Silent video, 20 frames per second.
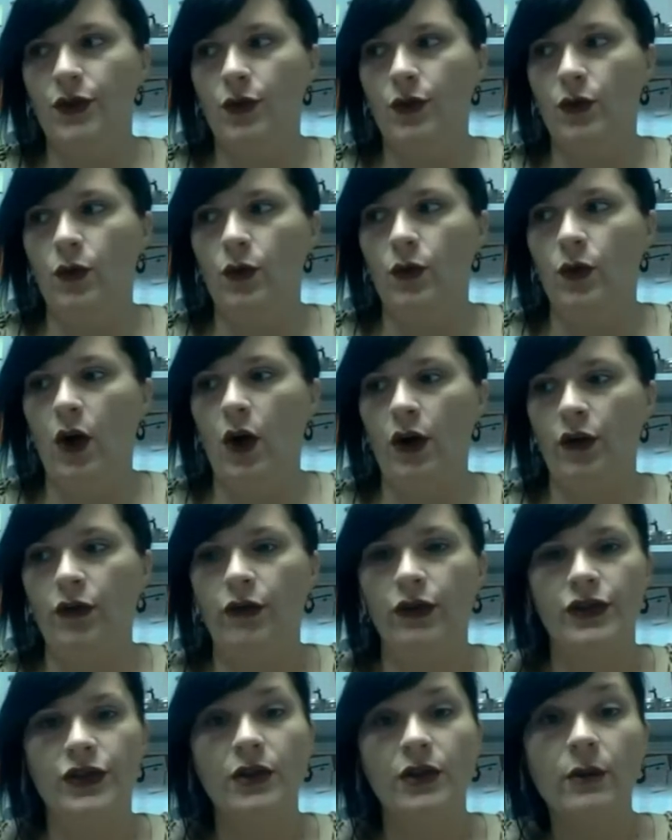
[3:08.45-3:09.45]
who are
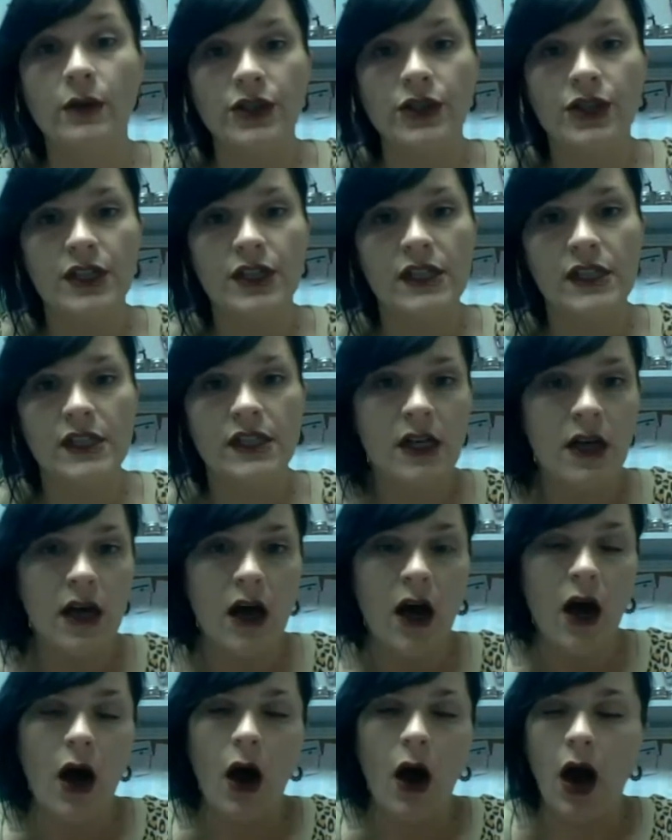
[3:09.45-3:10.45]
Christian witches,
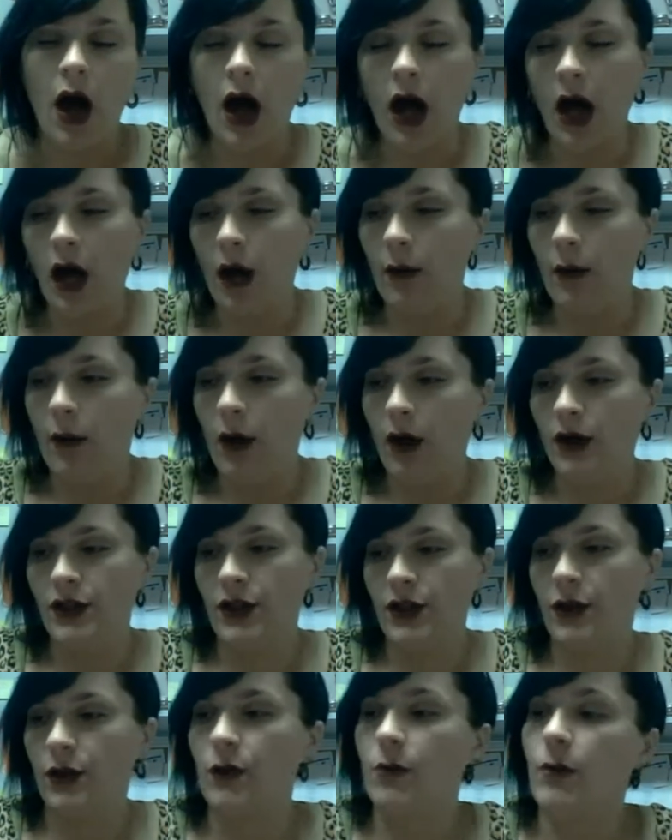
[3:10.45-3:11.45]

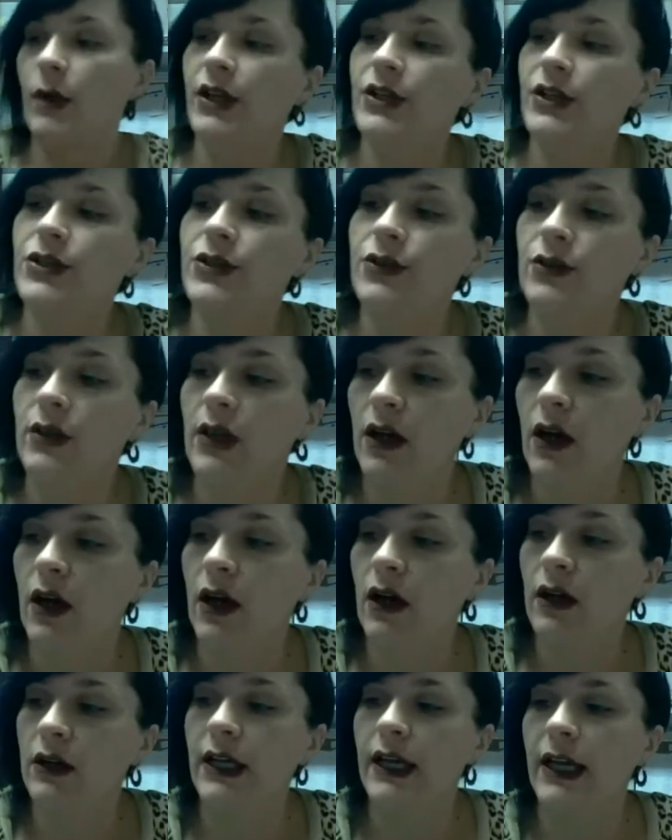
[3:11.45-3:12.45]
also who might
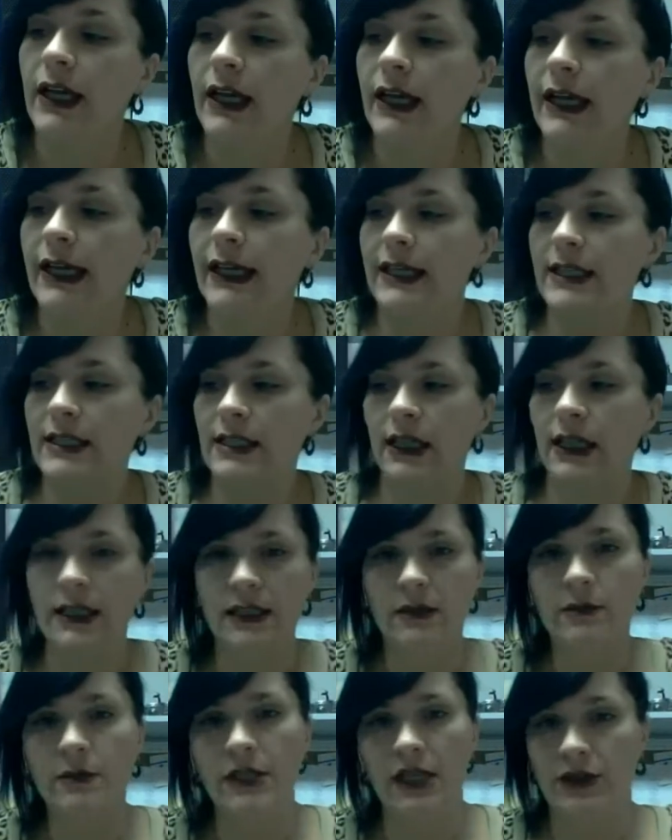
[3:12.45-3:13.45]
get into
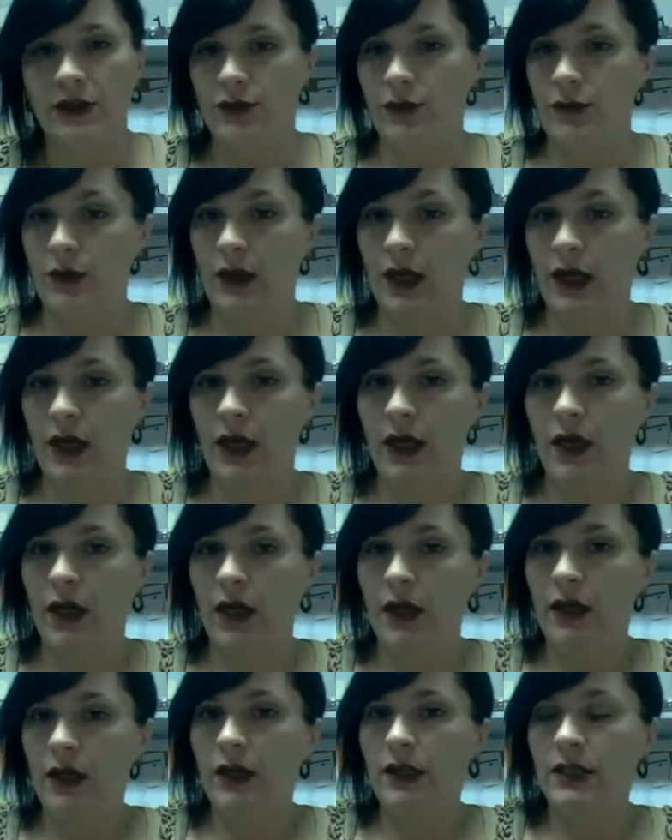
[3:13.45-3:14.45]
like some Santeria
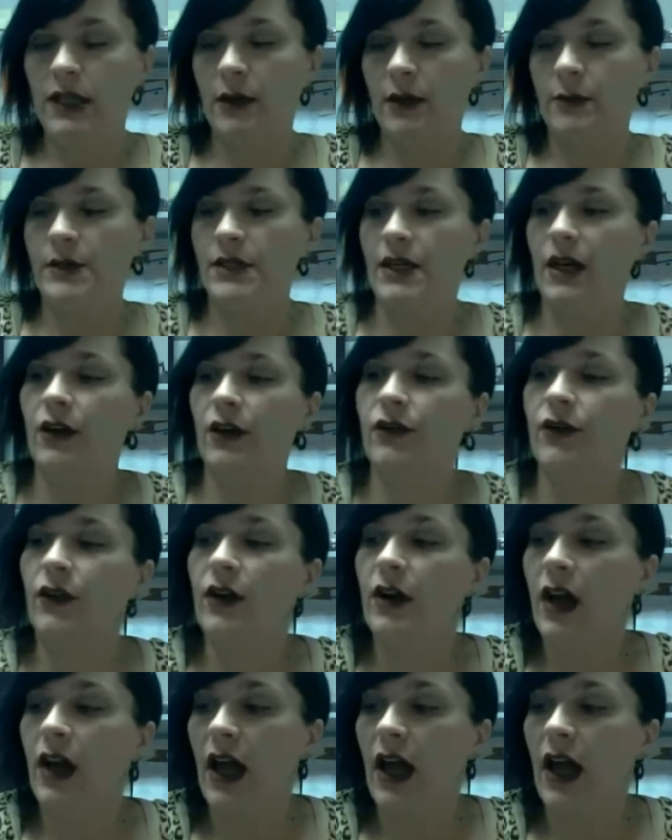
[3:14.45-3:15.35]
type stuff.